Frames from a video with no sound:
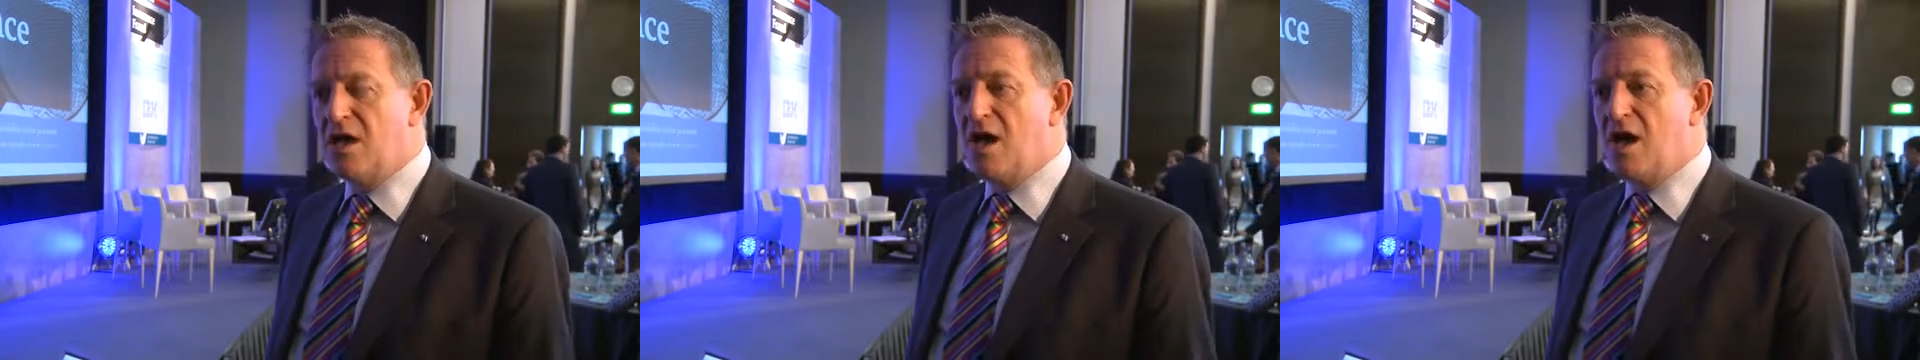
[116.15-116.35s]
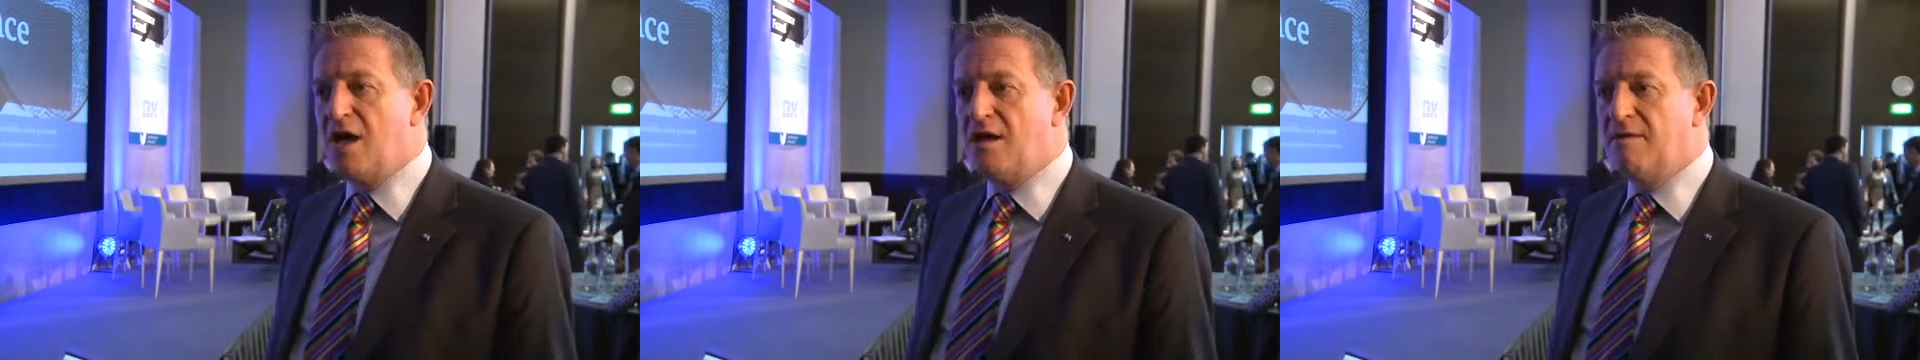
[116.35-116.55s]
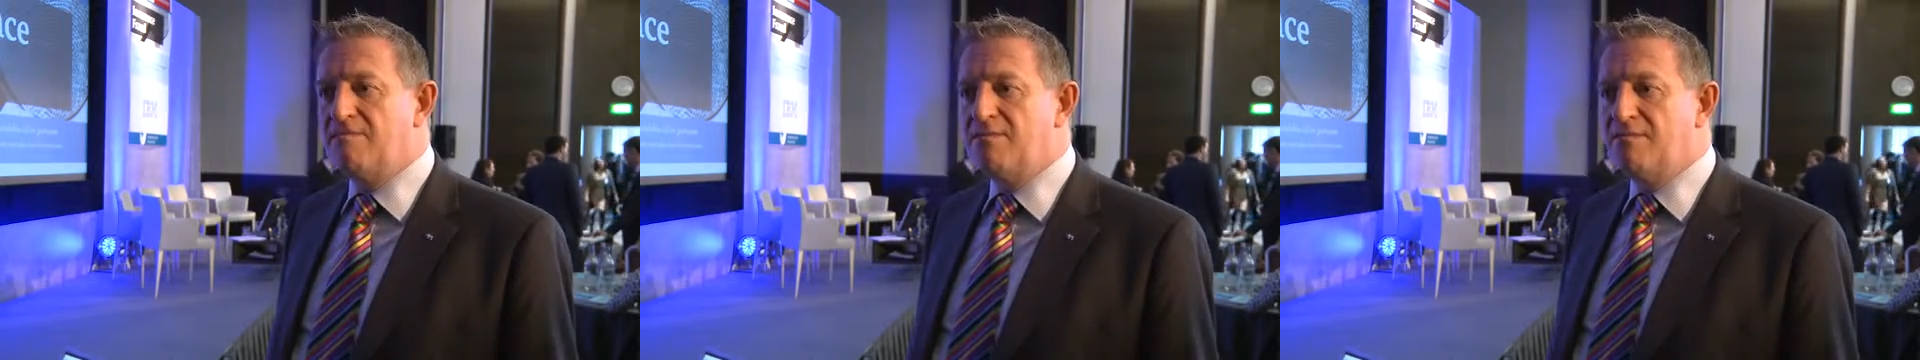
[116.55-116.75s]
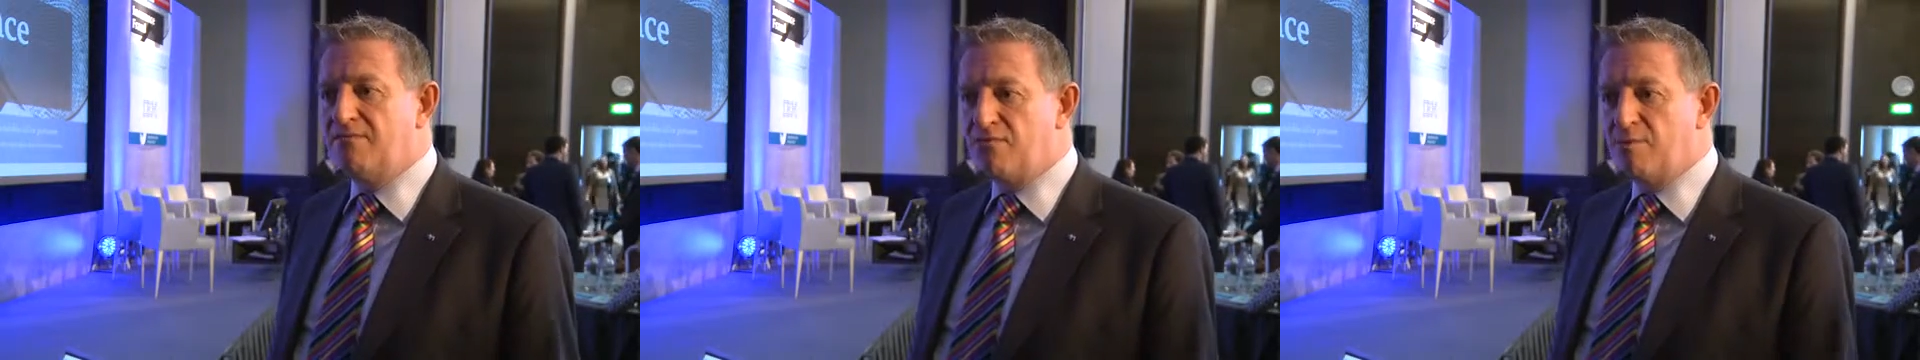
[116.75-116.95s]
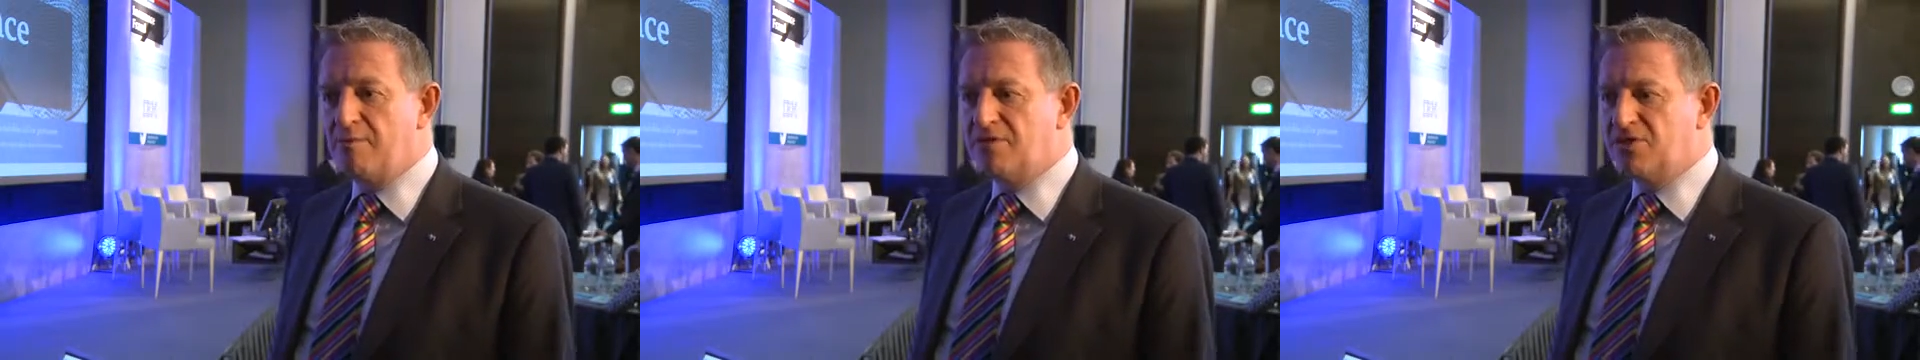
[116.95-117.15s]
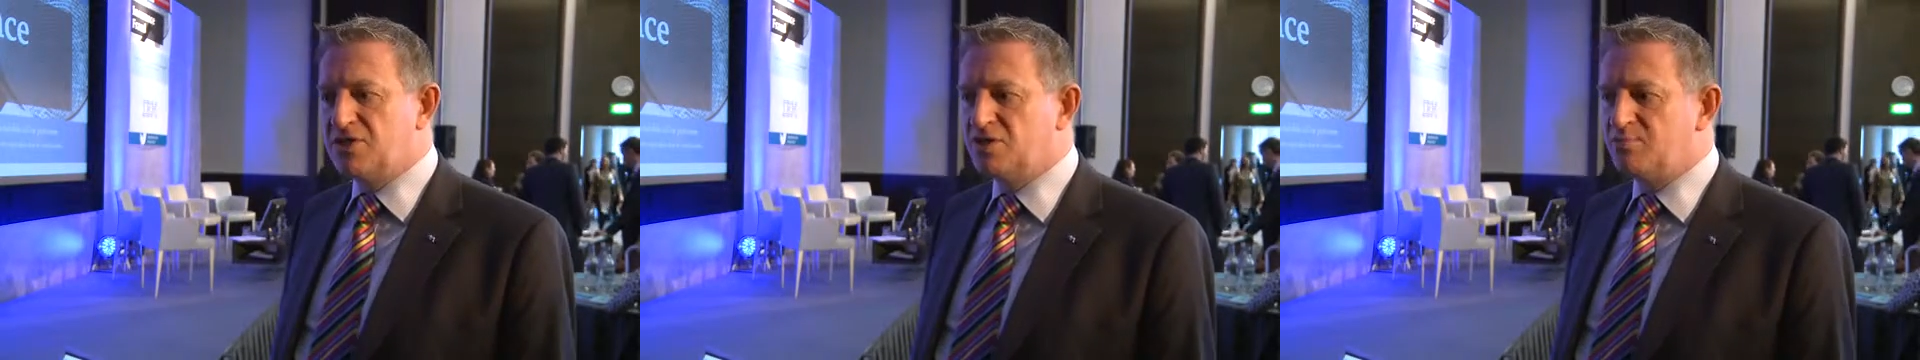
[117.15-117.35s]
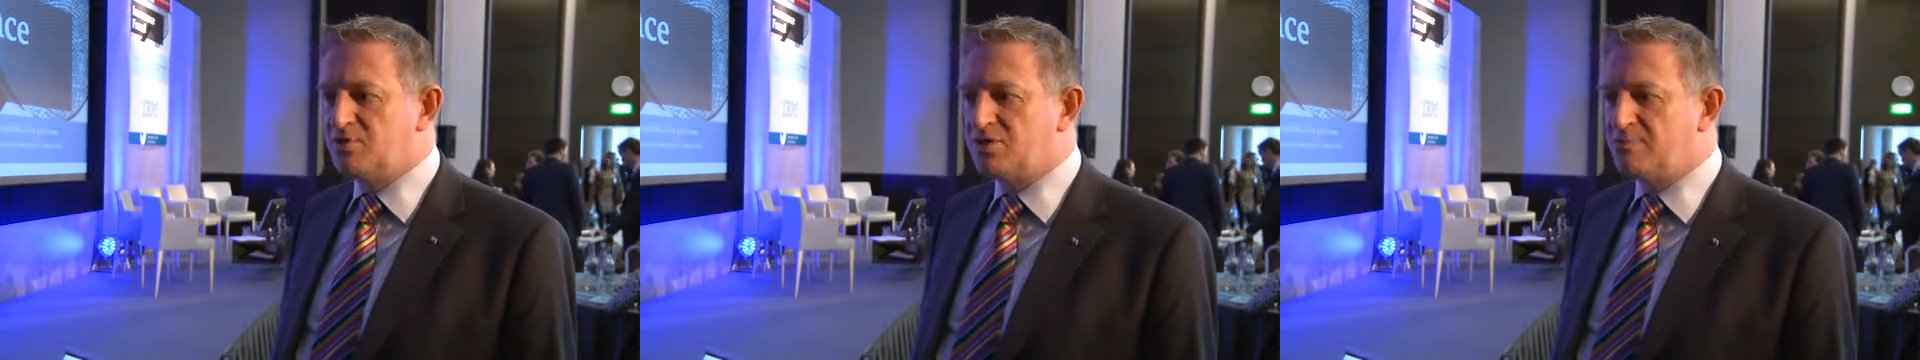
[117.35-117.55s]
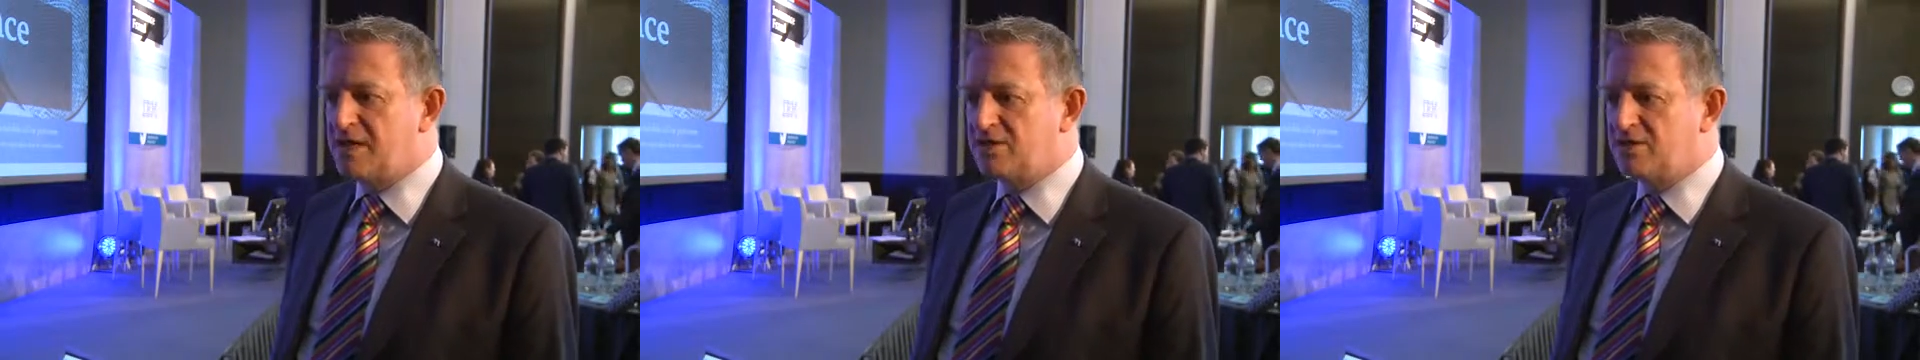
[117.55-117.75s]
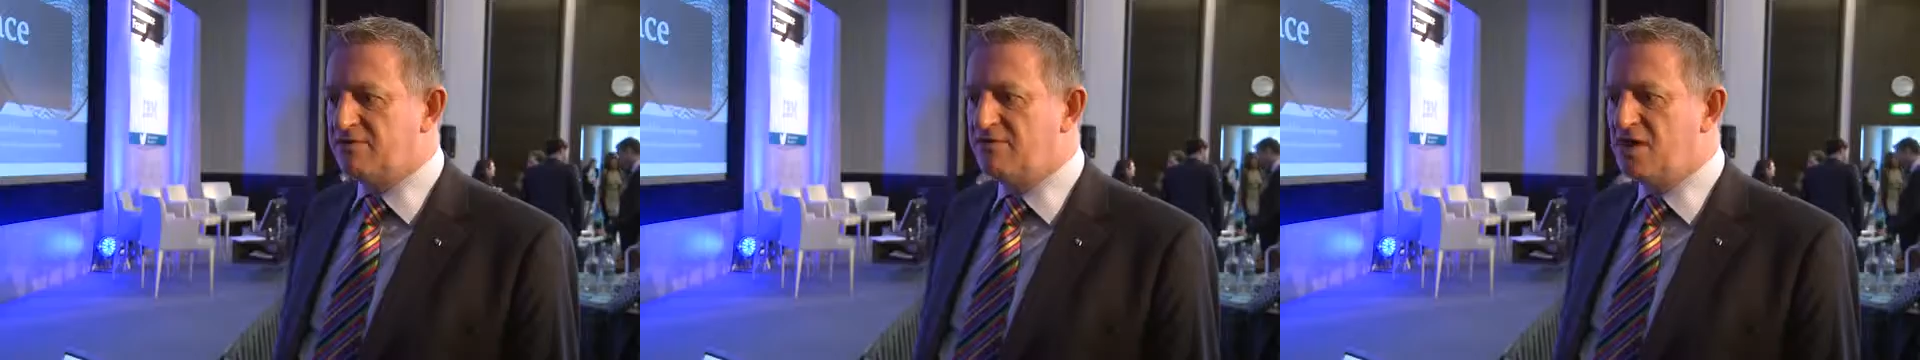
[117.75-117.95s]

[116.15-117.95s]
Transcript: from a business perspective,